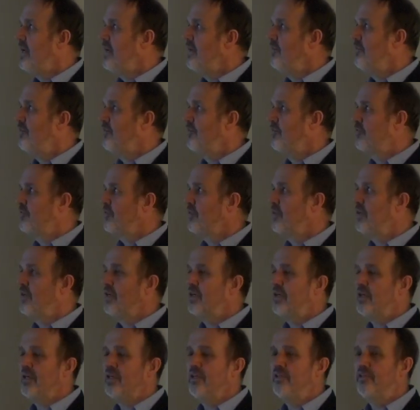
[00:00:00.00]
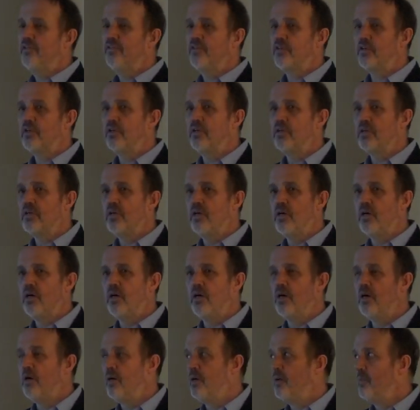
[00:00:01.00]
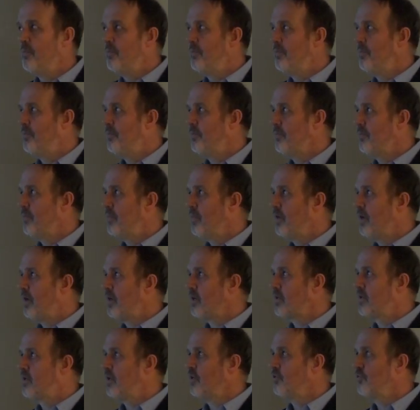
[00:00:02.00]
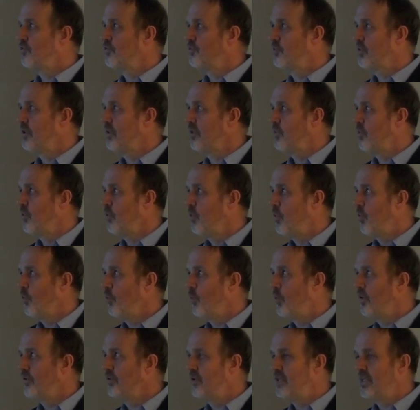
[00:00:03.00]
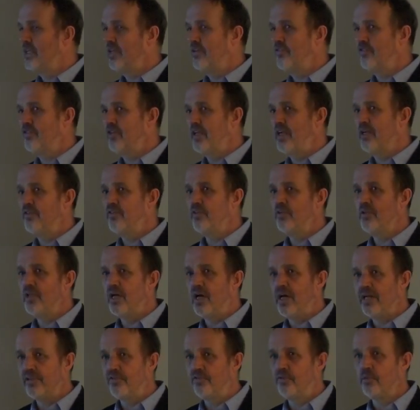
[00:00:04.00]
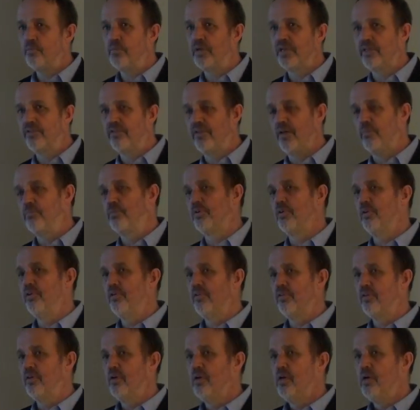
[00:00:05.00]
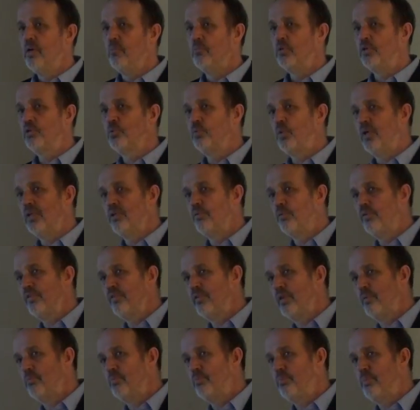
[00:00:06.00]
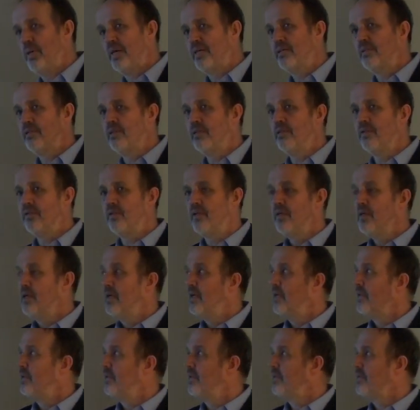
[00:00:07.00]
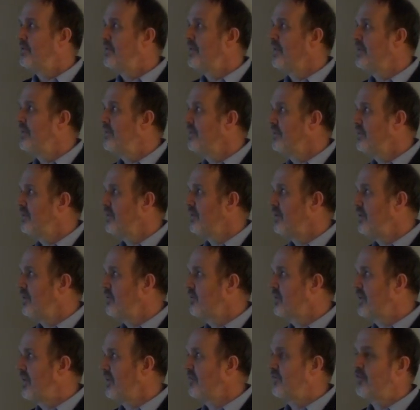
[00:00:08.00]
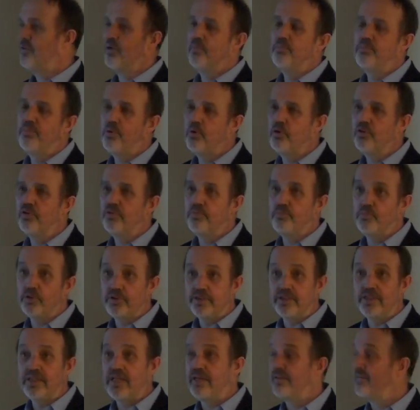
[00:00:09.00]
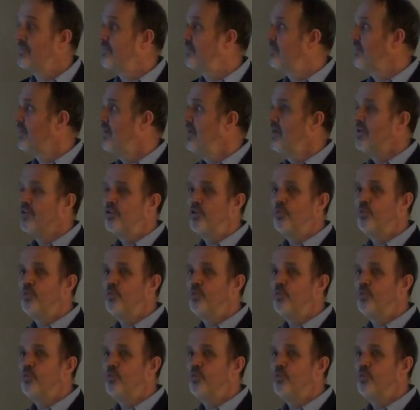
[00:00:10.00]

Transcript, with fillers: If it's a, um, a country where the legislation has some exceptions, but well respected, then it gets some points but less.